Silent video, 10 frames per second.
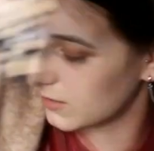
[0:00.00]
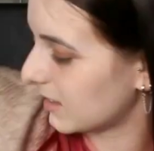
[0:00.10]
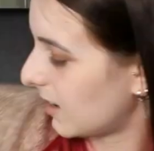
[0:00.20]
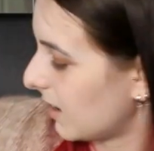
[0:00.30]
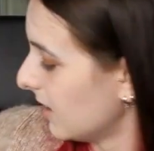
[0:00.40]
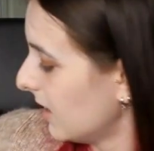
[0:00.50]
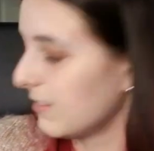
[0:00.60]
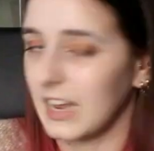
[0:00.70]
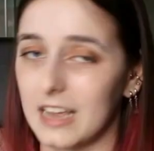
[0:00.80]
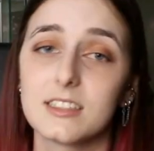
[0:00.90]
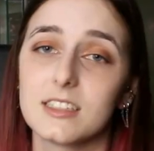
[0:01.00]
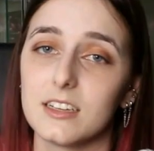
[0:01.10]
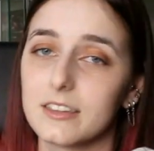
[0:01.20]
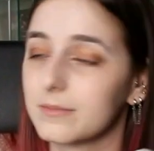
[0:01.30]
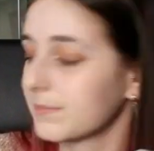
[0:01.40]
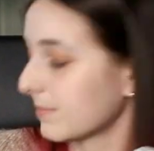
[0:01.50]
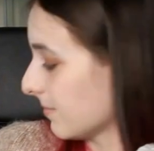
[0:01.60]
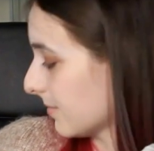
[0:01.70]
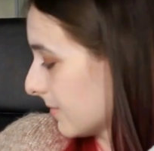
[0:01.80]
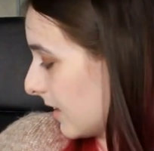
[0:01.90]
it right there. You can't see it.
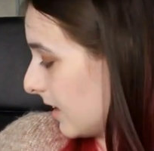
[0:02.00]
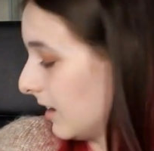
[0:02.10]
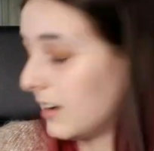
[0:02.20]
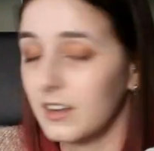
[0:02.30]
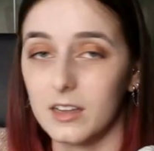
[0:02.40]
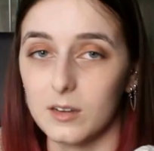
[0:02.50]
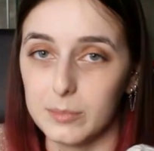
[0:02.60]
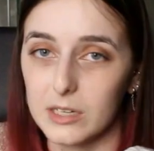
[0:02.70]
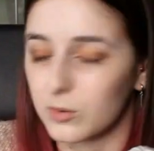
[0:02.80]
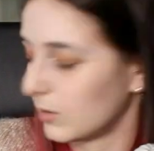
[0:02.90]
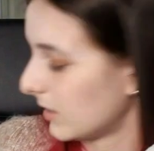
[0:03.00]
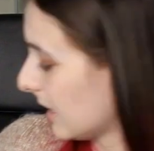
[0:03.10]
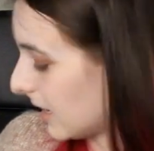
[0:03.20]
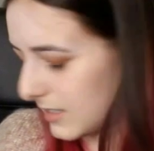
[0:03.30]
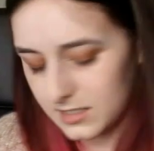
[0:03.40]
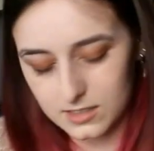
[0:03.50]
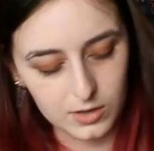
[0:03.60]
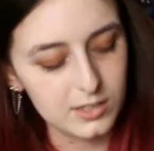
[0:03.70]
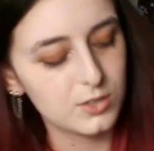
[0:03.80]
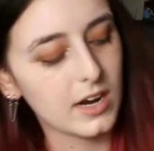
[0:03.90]
B-roll, I guess.
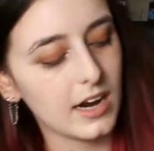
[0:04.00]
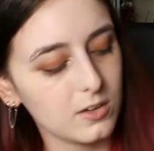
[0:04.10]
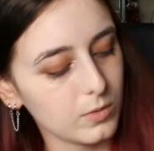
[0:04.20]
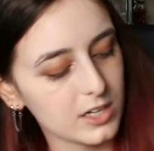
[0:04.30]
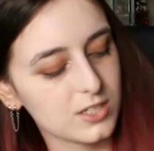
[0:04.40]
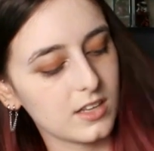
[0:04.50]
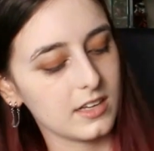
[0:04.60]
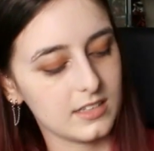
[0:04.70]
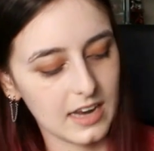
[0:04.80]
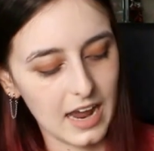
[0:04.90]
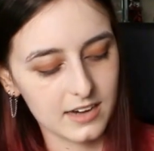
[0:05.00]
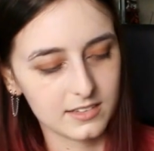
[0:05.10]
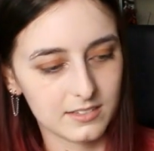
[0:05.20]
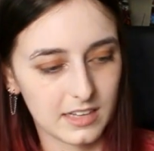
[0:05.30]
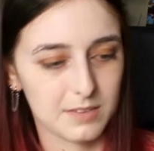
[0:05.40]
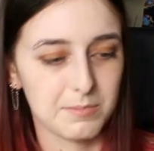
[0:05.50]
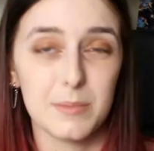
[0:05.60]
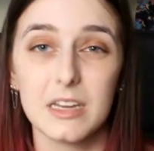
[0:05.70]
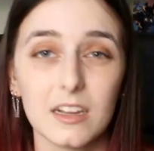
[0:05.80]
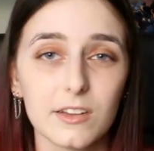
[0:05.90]
So I do kind of wish that they had like
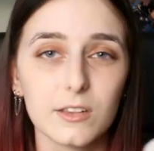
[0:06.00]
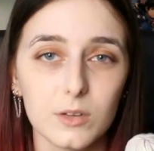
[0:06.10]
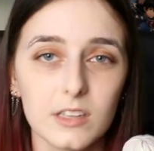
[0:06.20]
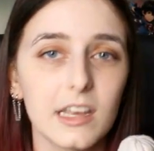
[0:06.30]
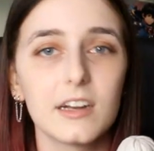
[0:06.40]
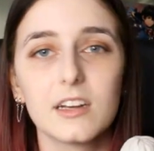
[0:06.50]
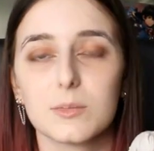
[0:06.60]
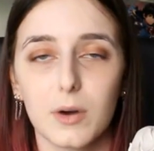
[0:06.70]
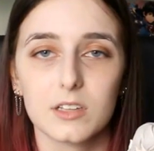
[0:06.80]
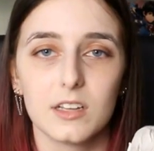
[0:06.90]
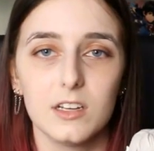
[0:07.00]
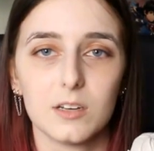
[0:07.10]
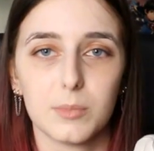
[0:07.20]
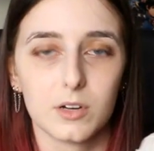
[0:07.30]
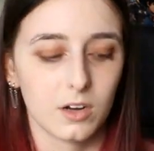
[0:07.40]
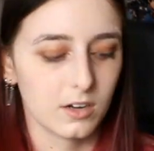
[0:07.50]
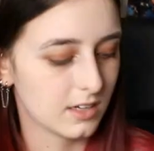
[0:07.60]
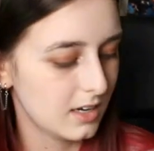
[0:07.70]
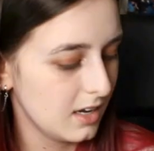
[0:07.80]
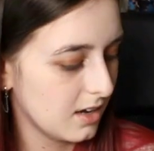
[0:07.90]
maybe included that as a part that you can put
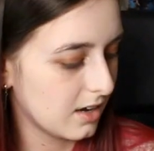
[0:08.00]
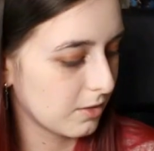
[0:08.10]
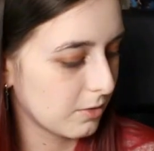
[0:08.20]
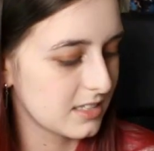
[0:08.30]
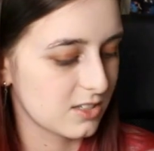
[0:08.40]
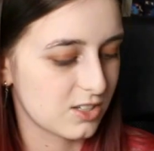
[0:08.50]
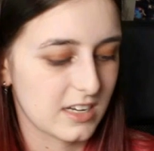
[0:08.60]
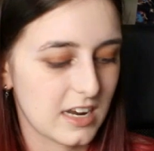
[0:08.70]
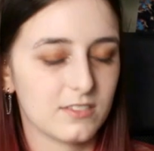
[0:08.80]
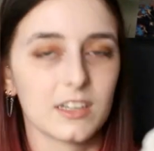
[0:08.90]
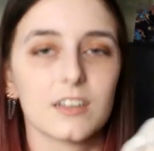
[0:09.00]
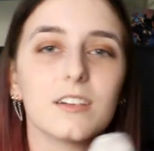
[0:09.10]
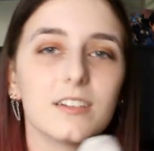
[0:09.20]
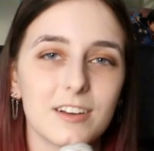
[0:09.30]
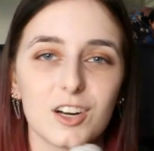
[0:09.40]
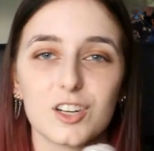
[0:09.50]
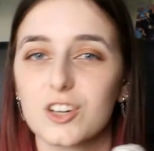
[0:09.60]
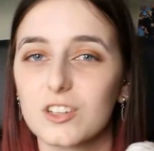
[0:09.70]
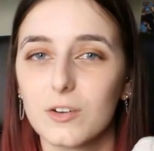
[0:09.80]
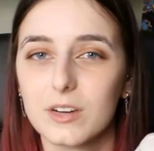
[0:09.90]
on. Otherwise, it's just kind of like her
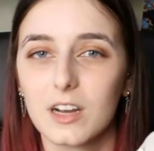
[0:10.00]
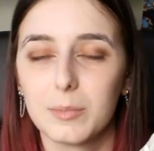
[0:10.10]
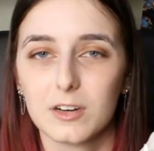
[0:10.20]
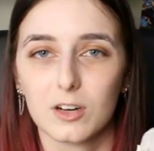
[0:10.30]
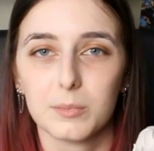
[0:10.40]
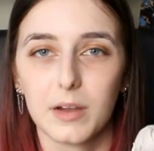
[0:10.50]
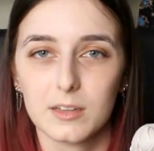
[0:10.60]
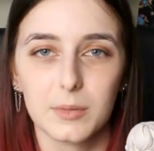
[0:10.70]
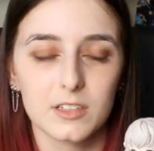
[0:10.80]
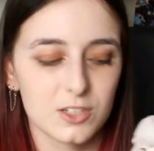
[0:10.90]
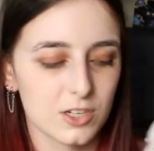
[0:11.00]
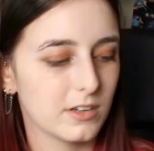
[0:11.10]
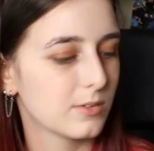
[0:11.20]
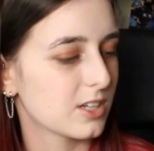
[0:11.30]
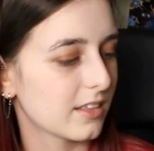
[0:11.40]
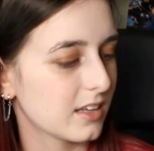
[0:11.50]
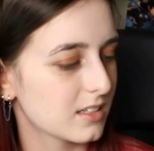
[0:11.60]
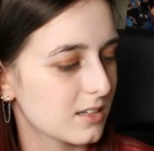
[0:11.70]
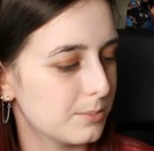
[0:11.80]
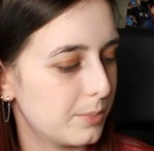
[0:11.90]
shirt going up and her belly button showing, which I
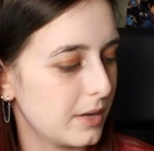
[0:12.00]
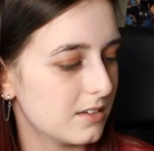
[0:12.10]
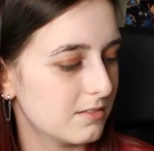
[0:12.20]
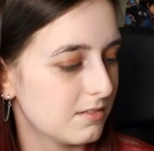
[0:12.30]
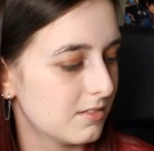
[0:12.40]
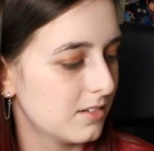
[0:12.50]
think is a bit